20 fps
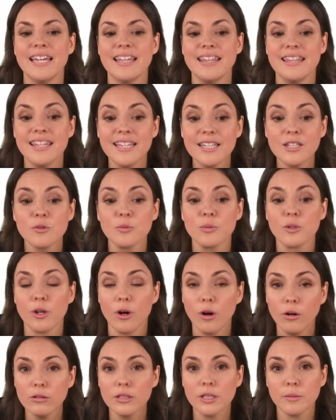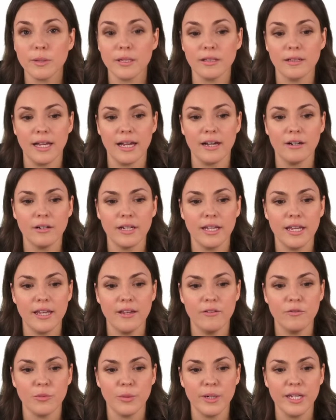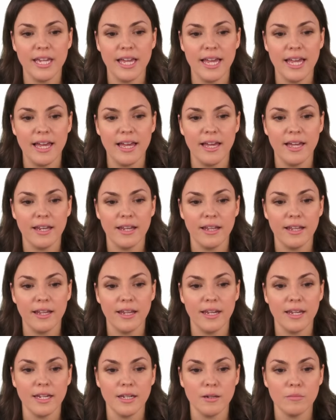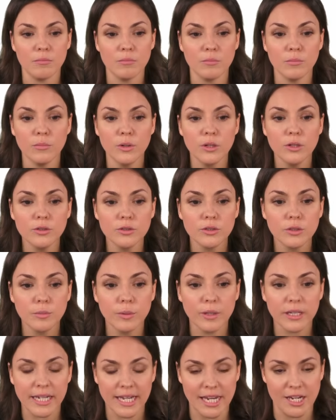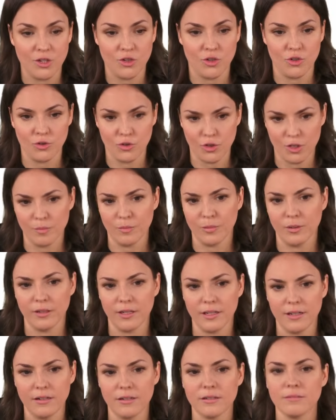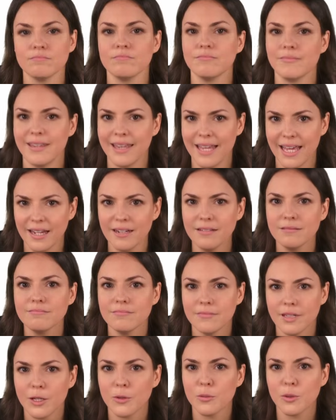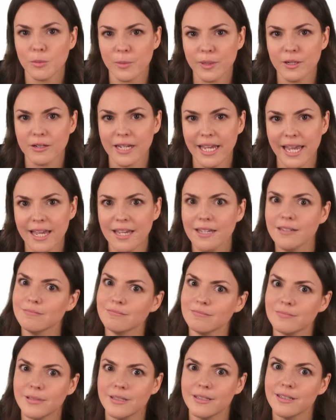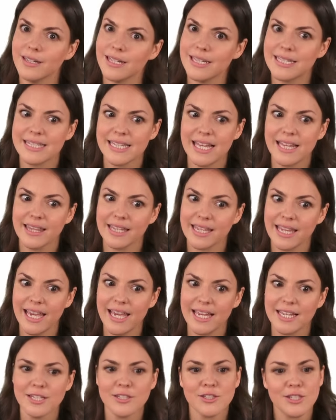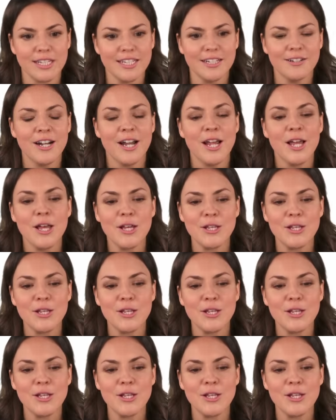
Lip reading: This would only be allowed if we had a multiplication symbol here. Then it would be okay, but it's not the case here.